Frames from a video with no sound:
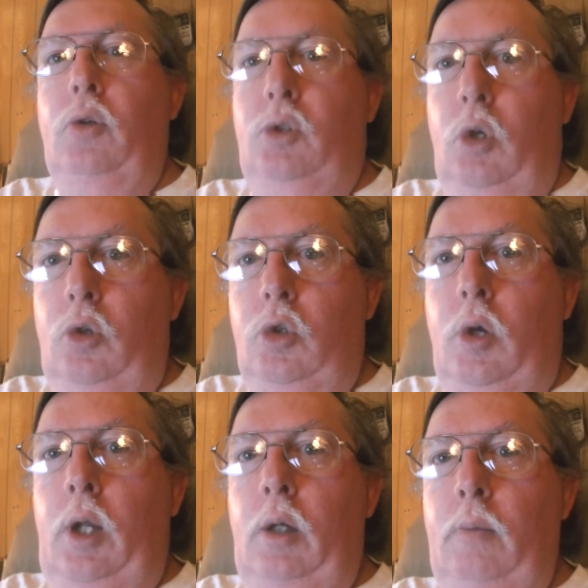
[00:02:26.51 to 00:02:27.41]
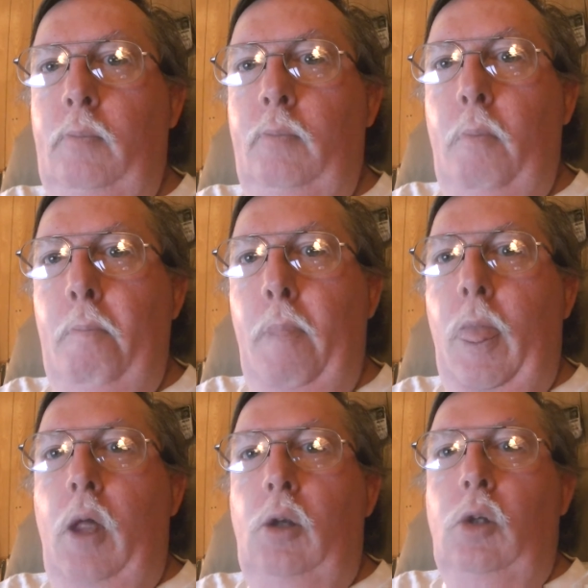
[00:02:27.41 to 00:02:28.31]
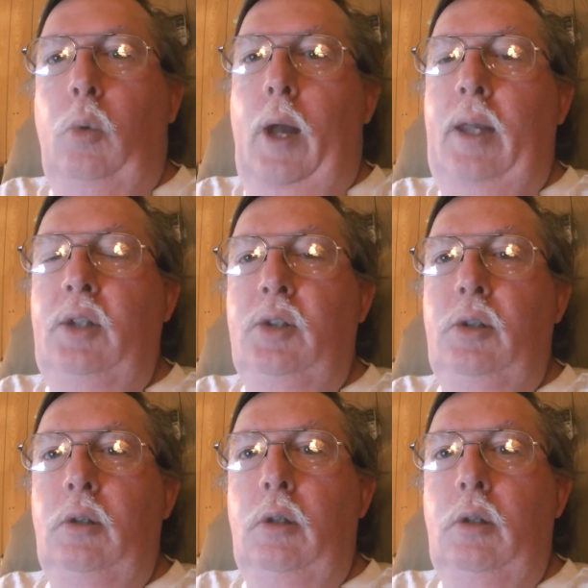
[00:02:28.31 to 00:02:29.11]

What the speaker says: surgery twice.